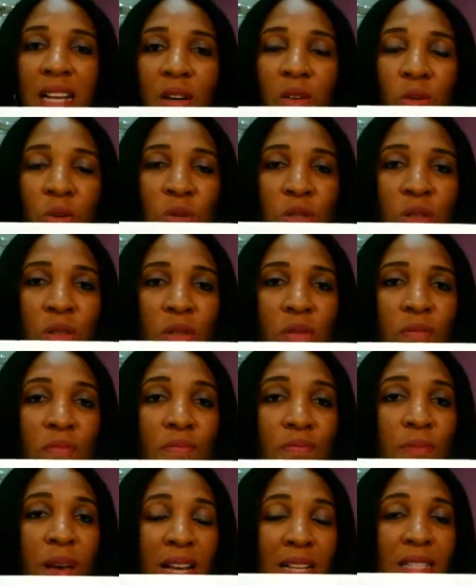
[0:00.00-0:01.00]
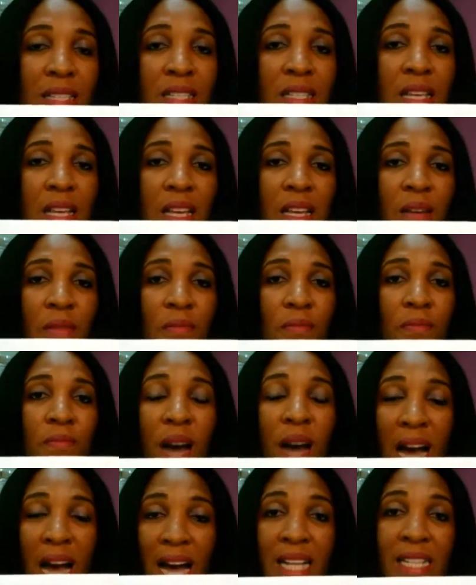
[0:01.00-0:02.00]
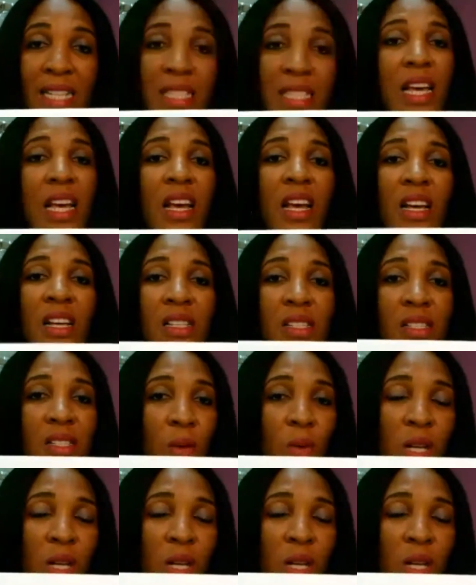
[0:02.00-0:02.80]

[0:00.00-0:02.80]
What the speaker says: person has their own best part,